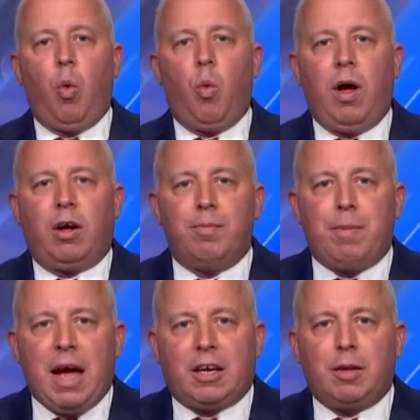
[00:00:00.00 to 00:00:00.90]
Welcome
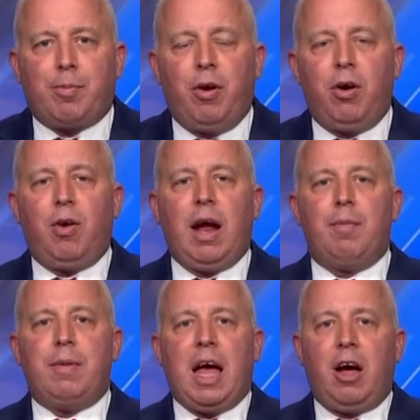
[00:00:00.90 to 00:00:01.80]
back to the
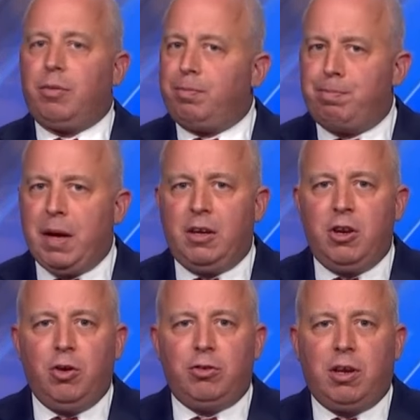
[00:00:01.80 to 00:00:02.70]
program. Now, big
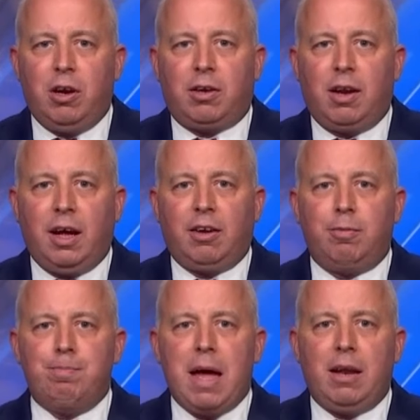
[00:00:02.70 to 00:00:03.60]
news here today
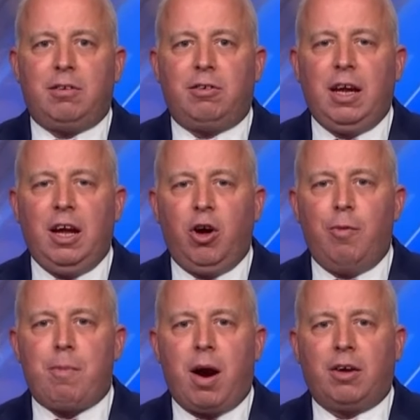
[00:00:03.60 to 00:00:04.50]
because Meta
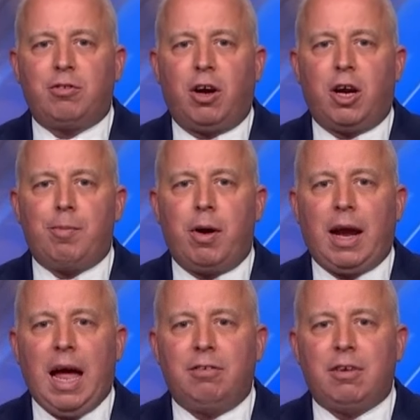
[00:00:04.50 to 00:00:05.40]
CEO Mark
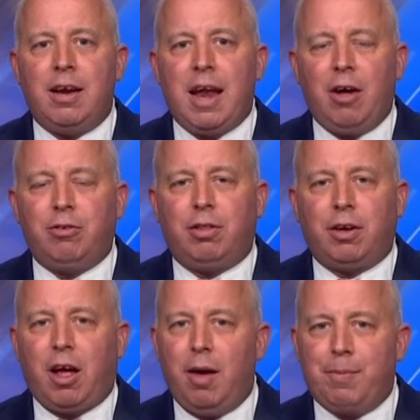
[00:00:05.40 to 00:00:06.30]
Zuckerberg has announced
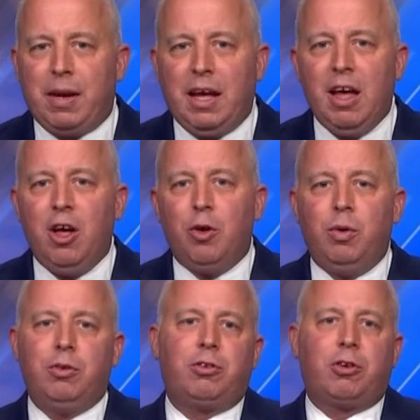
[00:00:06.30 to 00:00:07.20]
the company
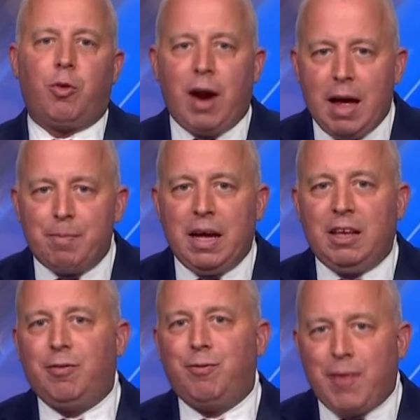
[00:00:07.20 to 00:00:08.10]
will scrap
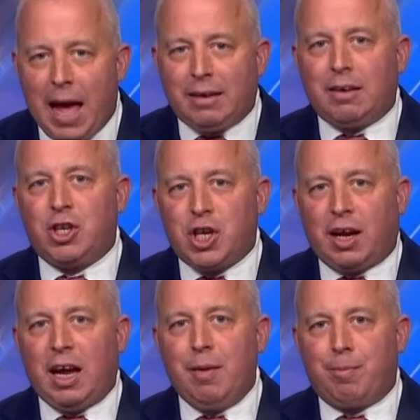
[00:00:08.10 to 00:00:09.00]
its
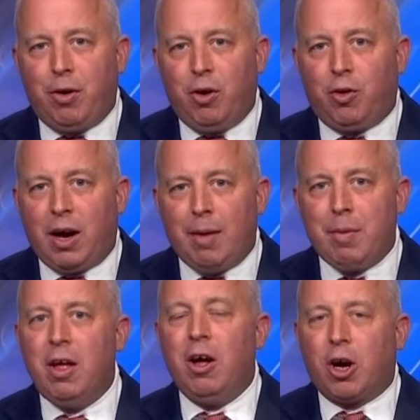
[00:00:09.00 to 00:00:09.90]
fact-checking
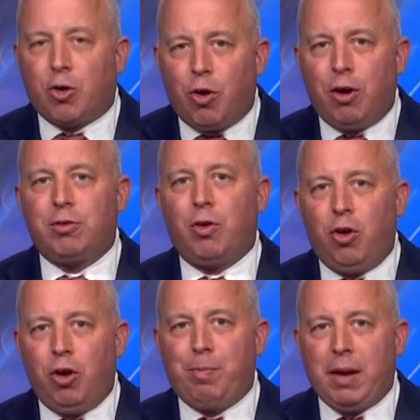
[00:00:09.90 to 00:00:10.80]
program across
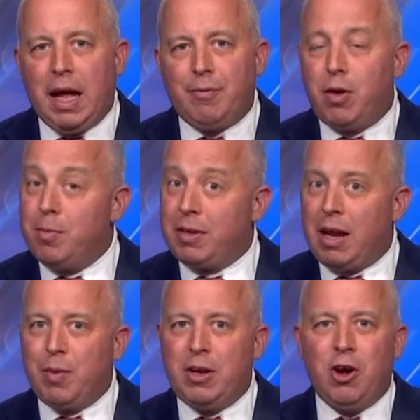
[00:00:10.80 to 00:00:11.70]
all platforms.
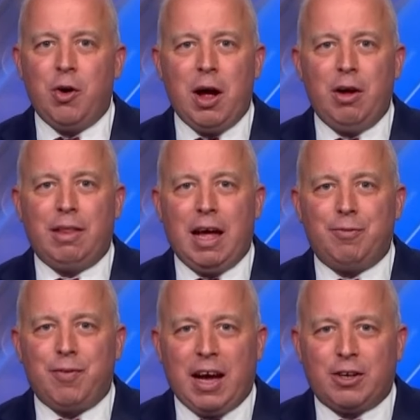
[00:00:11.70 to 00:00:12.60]
And we know how
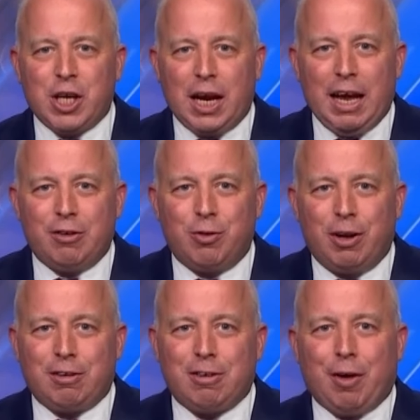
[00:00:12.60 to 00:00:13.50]
that fact-checking
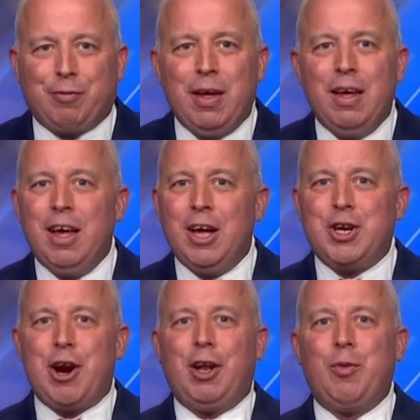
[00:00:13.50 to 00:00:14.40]
sort of stuff
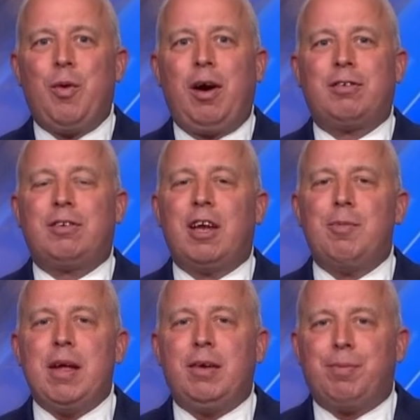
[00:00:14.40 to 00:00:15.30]
generally works. It's going
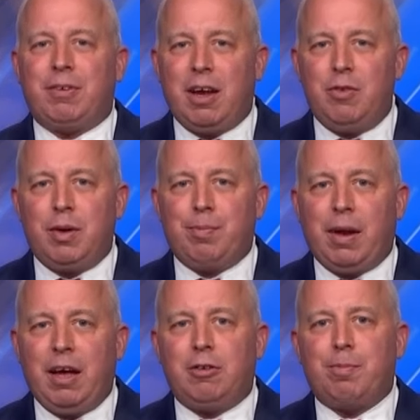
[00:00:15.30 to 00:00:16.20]
to be instead
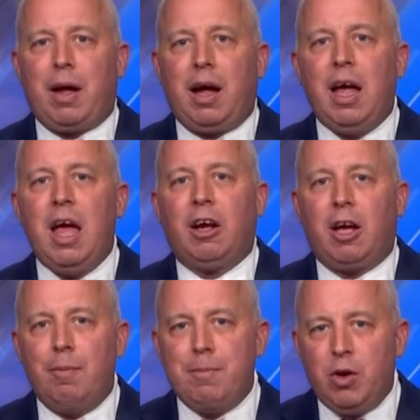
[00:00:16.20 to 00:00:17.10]
replaced by
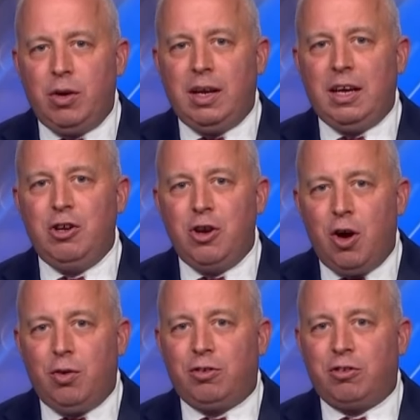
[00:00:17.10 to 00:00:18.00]
community
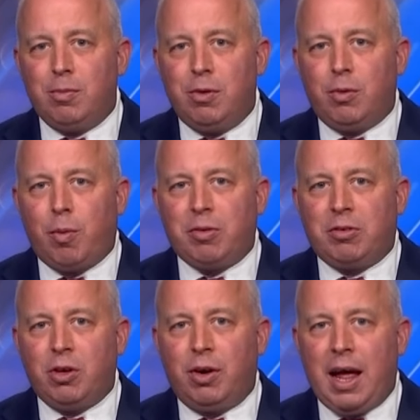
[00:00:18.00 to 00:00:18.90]
notes, similar to what we
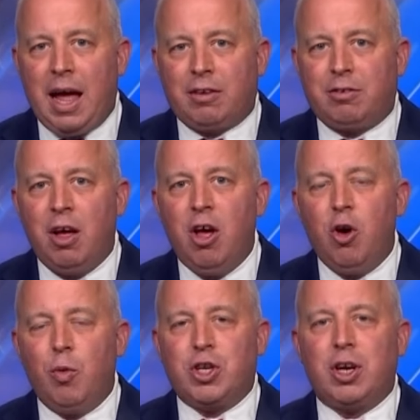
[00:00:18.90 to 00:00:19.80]
see on X,
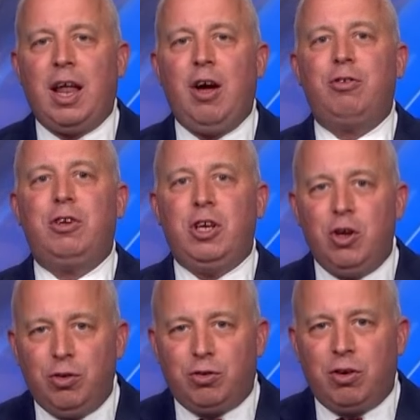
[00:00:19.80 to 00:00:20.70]
which allows
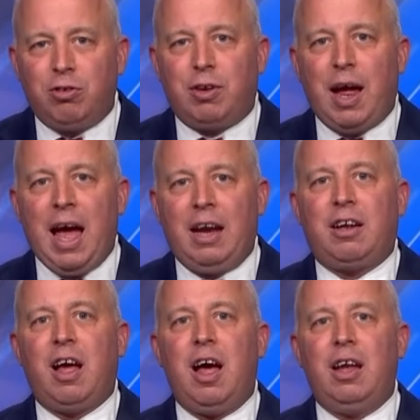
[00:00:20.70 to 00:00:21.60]
users to
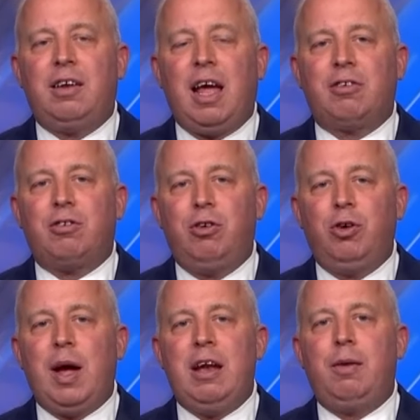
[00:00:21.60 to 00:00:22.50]
add context
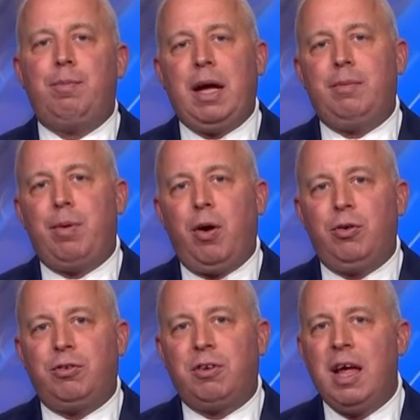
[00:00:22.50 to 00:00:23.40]
to and debate
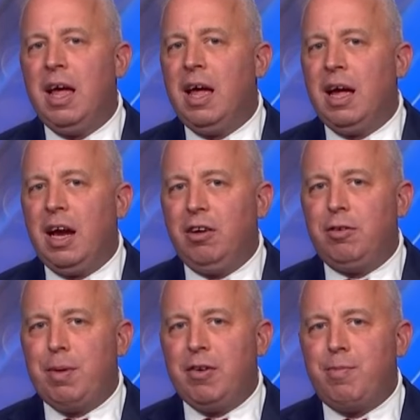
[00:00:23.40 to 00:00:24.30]
posts.
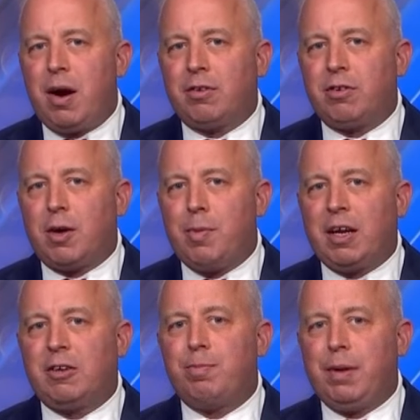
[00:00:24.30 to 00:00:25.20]
Here's a bit of Mark
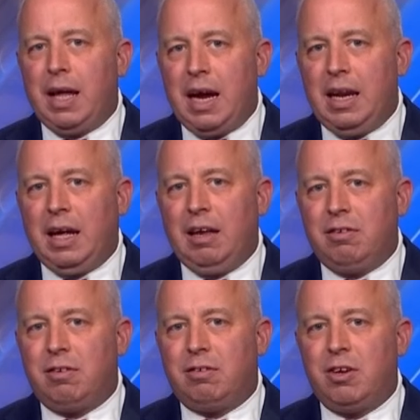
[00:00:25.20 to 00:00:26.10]
Zuckerberg explaining
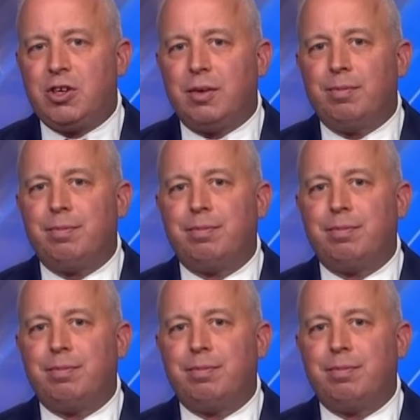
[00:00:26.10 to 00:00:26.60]
his decision.